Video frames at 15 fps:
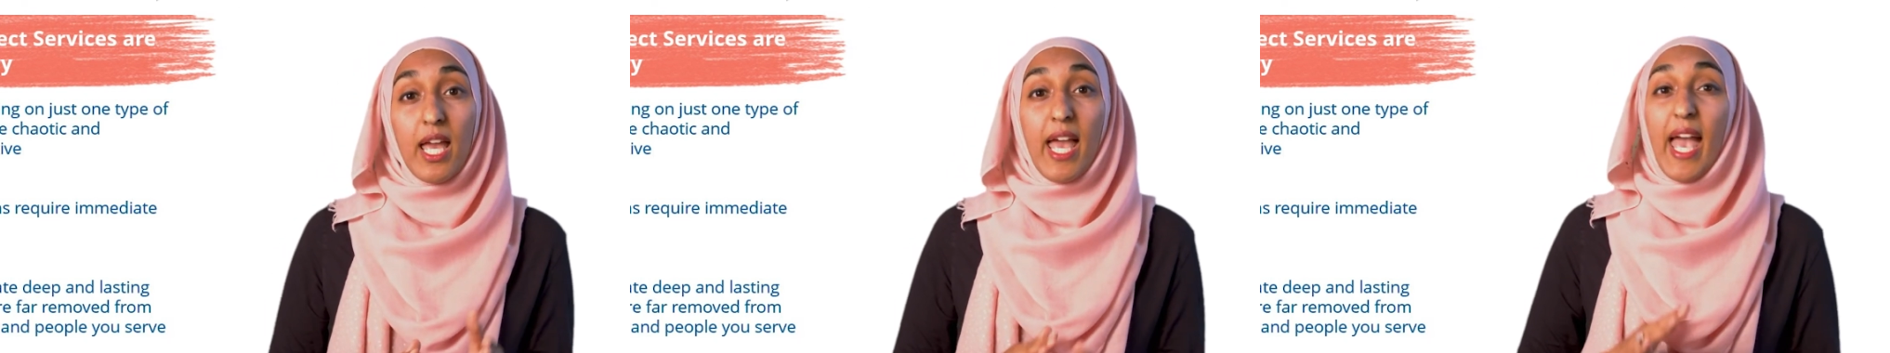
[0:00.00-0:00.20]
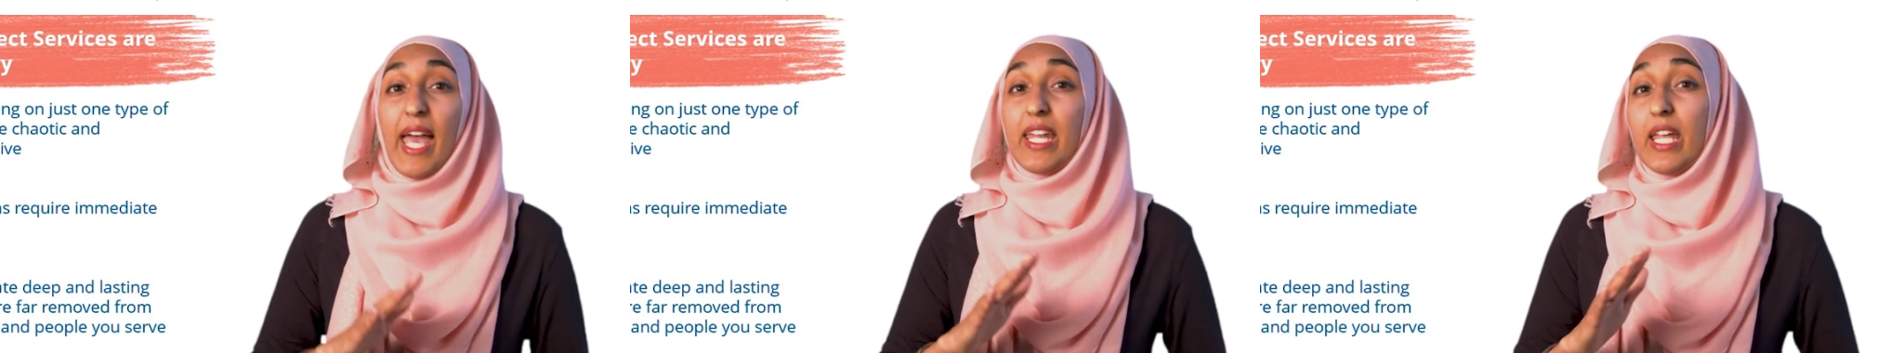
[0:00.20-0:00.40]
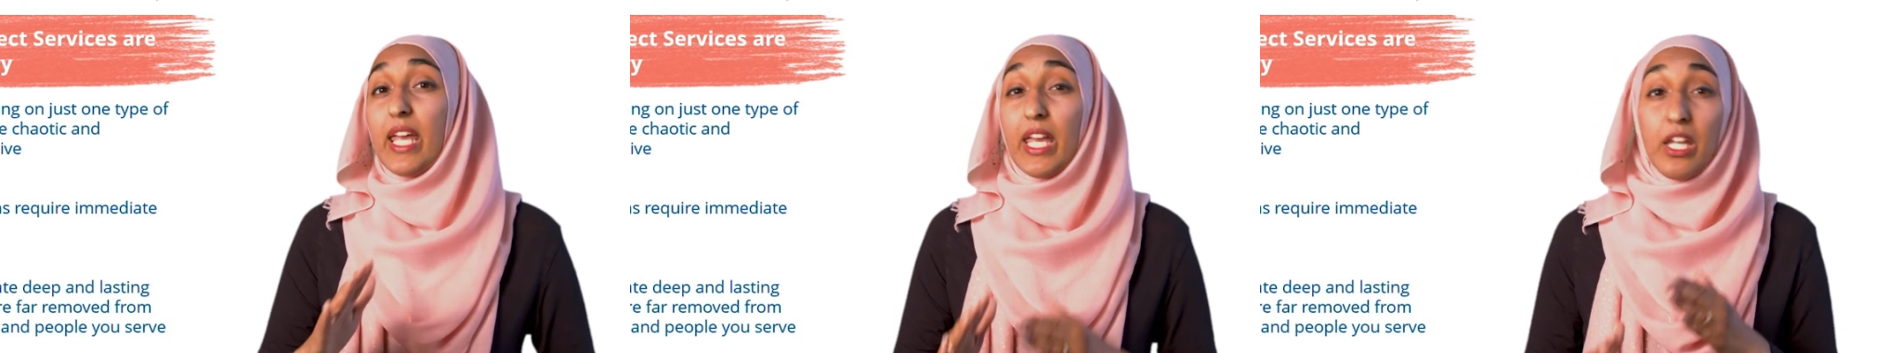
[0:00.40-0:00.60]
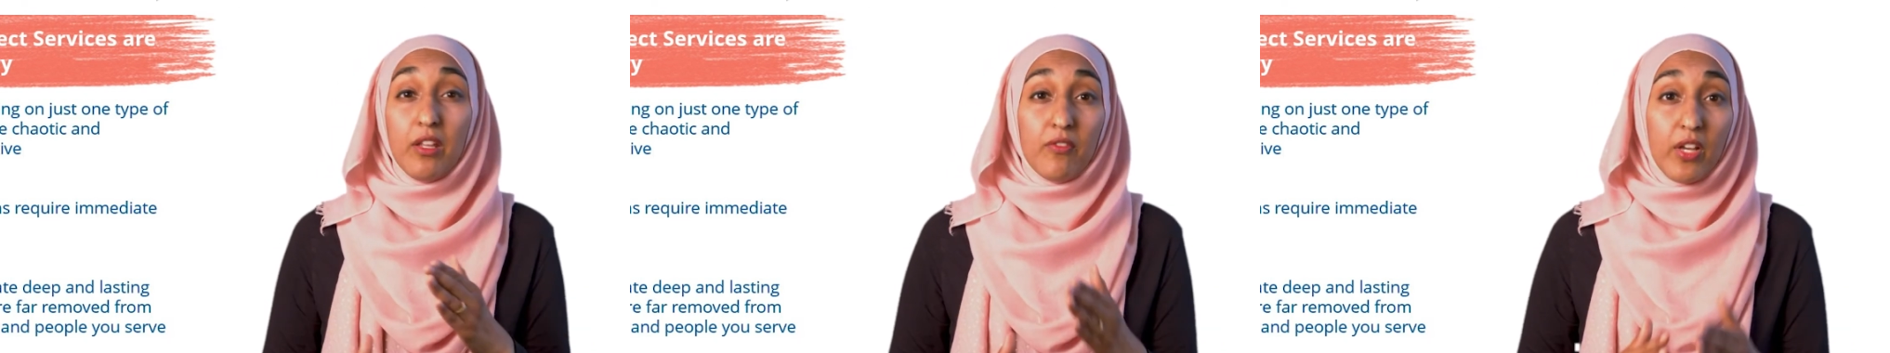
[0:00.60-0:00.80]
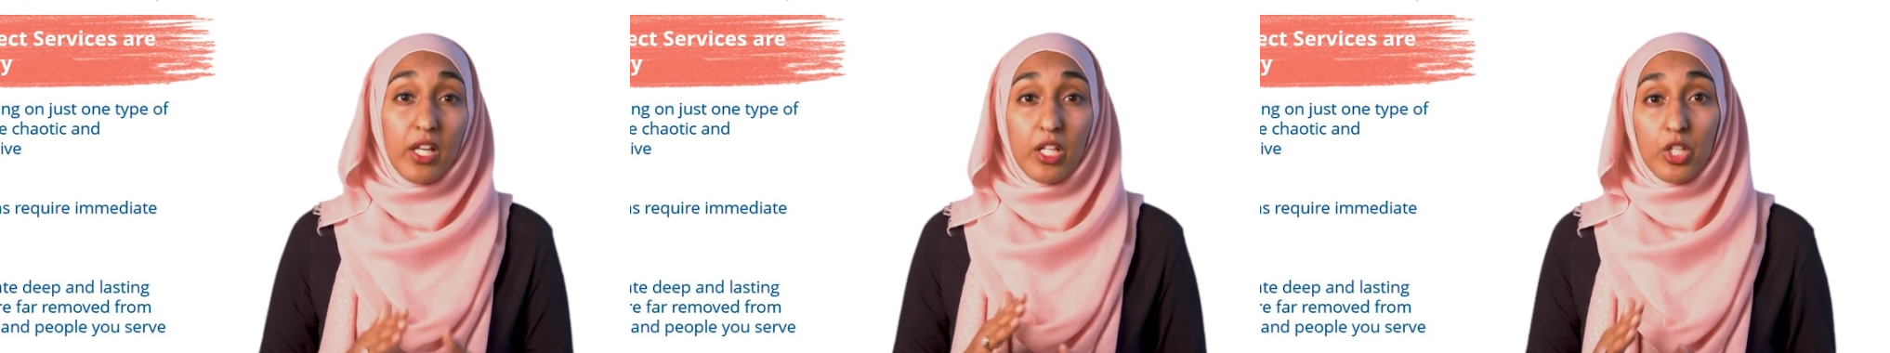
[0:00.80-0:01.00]
and
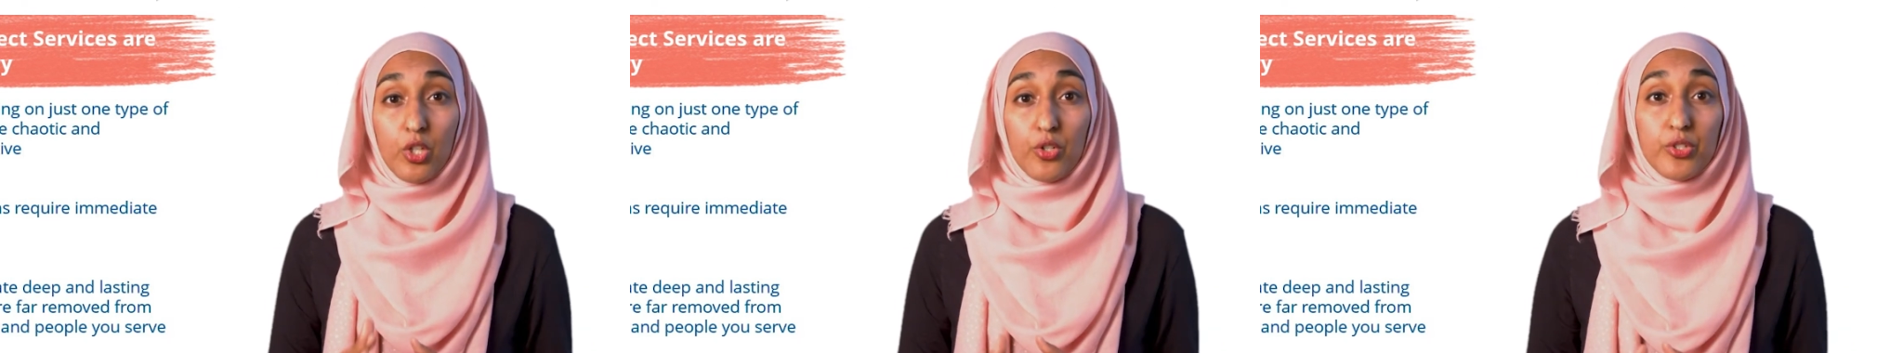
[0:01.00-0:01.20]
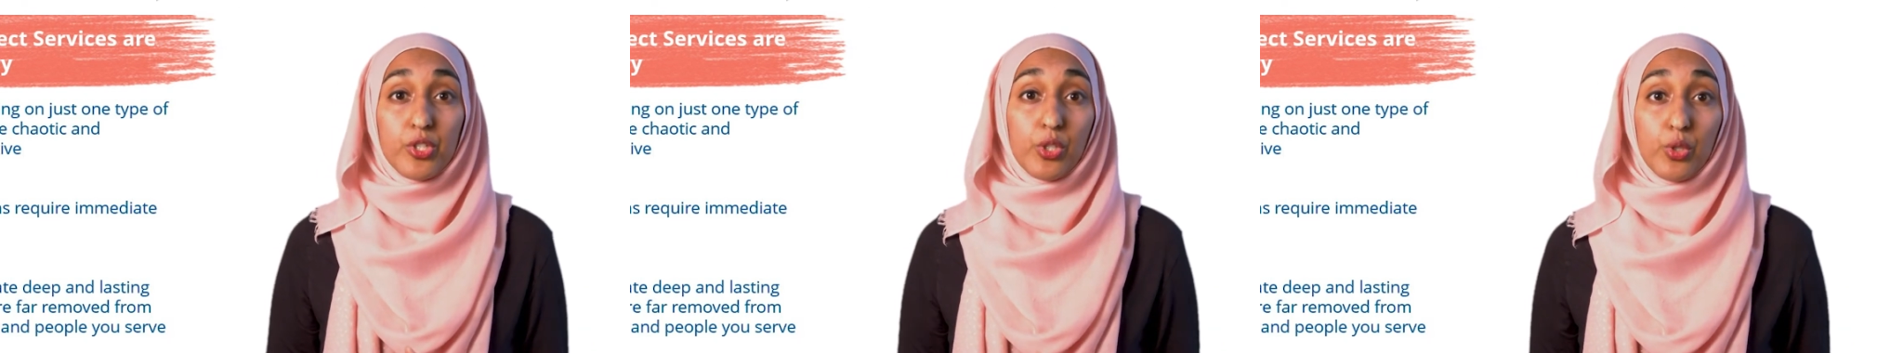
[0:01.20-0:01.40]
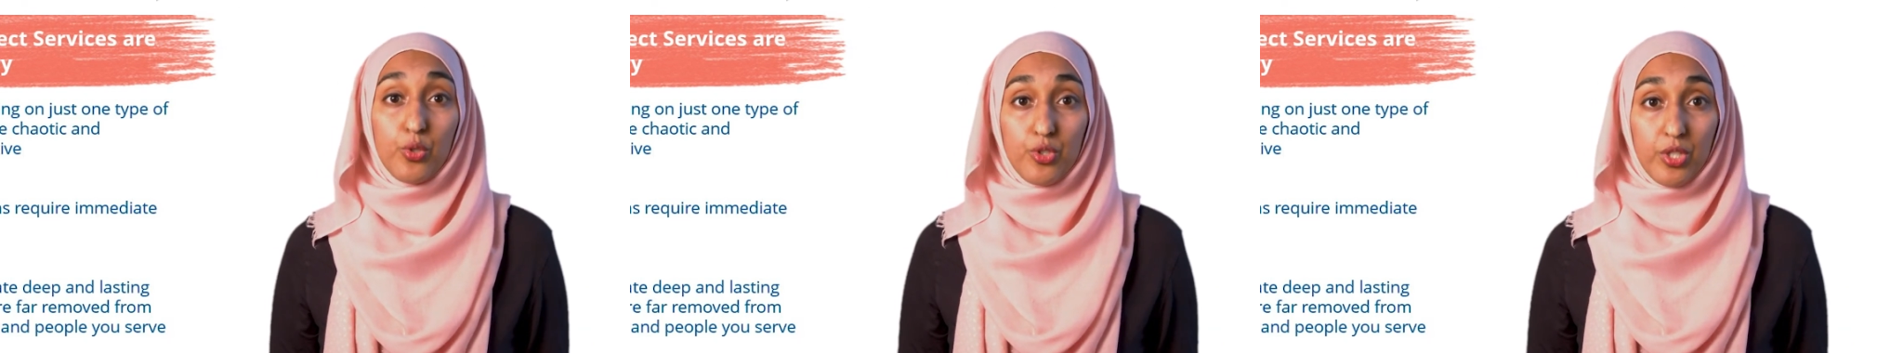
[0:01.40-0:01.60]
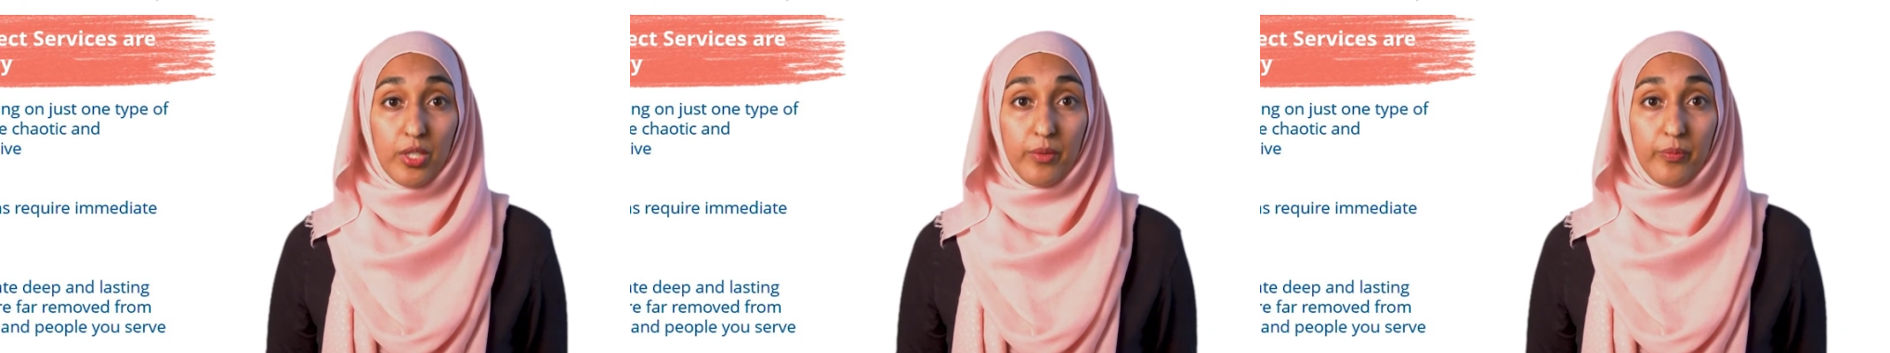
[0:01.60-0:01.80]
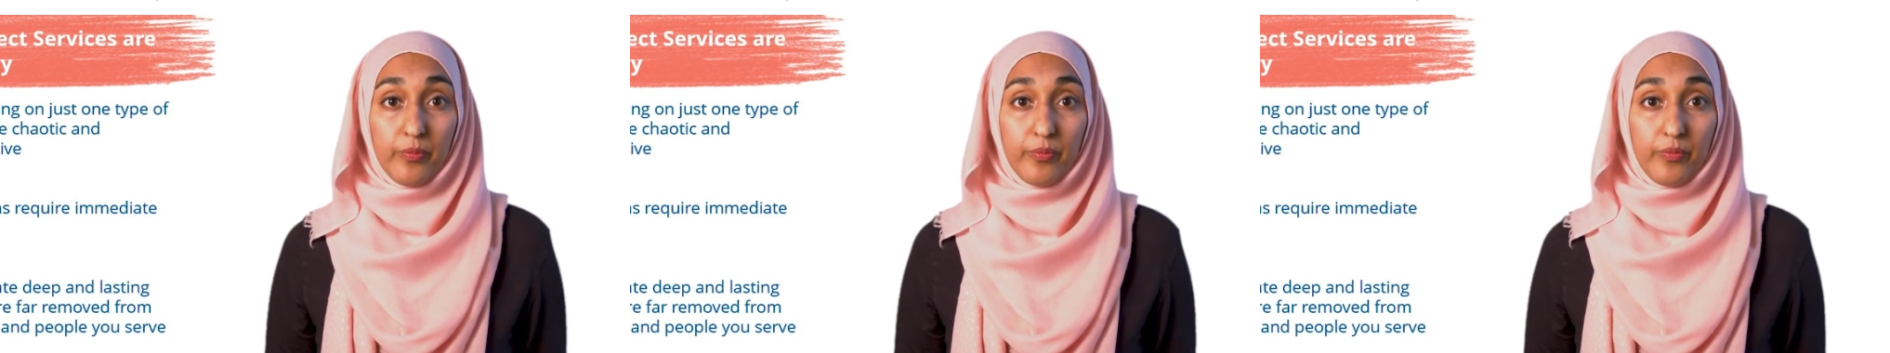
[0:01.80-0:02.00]
innovating your solution,